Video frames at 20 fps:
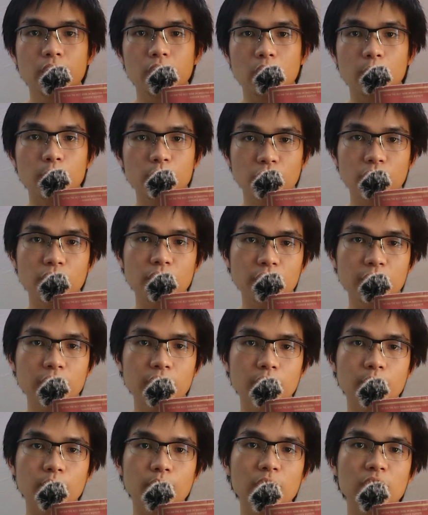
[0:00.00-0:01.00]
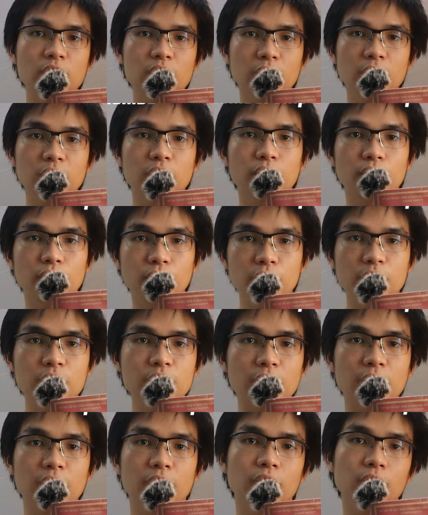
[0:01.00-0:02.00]
Number 3, basically the
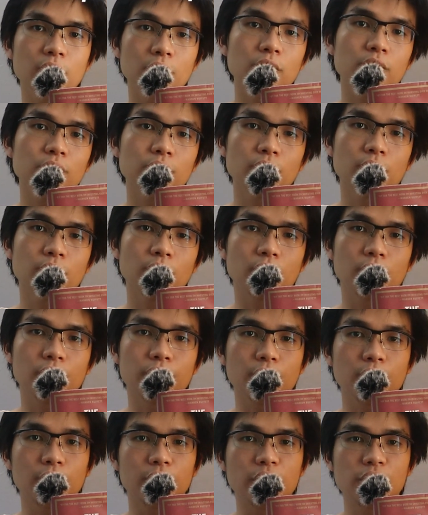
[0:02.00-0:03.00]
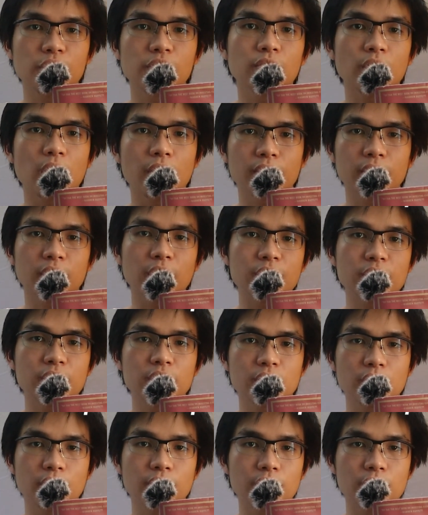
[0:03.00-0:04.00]
fees that they earn for digital advertising
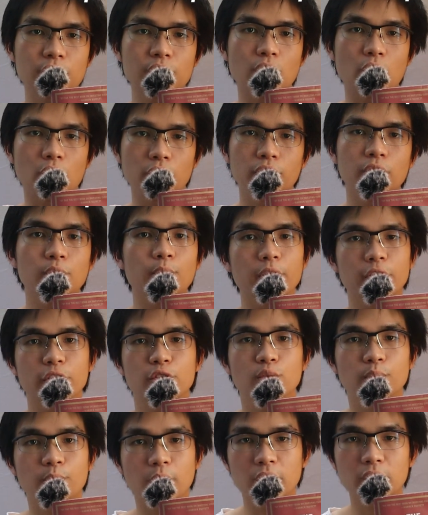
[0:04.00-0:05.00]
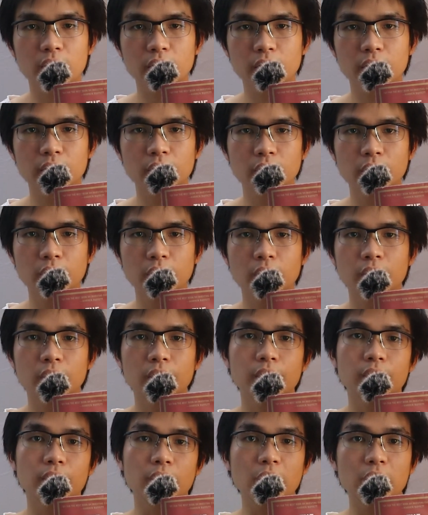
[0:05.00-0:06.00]
services offered by Coupang.
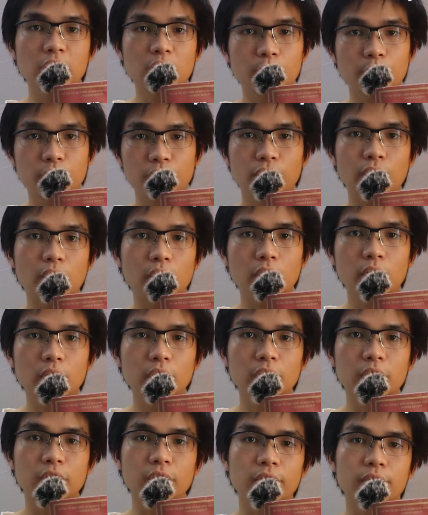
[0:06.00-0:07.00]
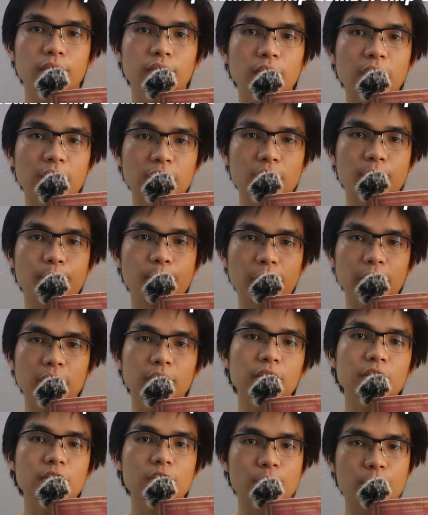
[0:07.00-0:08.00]
And number 4, the flat
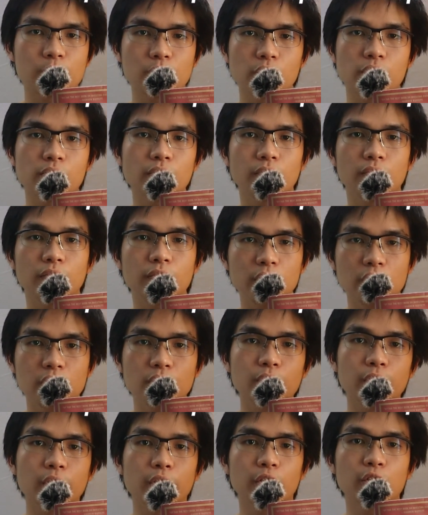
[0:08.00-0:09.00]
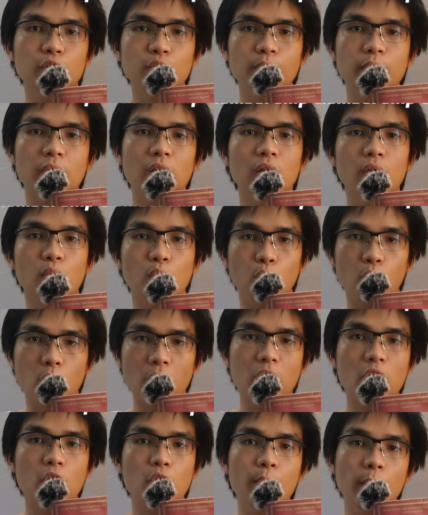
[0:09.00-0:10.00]
monthly subscription fee for their Coupang
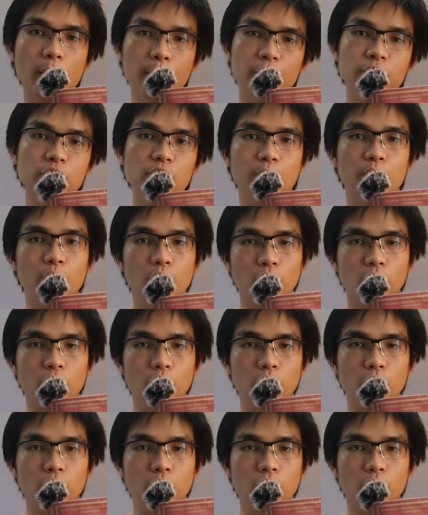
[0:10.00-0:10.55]
Wow membership